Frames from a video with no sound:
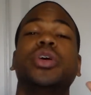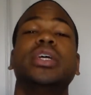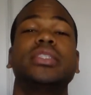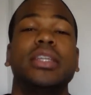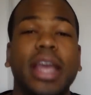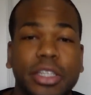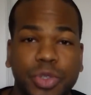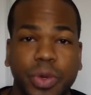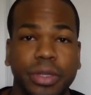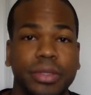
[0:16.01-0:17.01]
So here's the
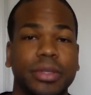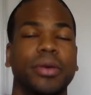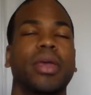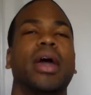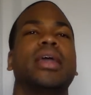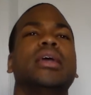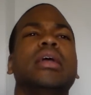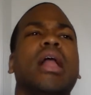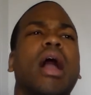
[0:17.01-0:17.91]
next one, okay?